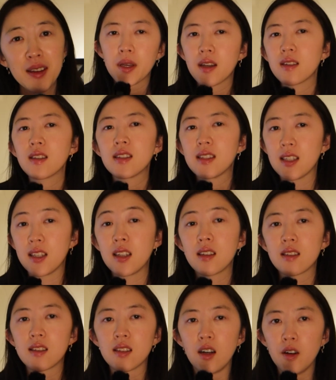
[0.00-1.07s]
because the city
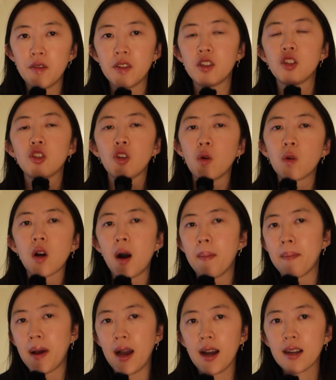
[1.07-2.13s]
itself is so
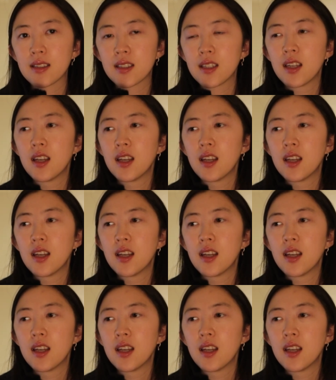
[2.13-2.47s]
compact.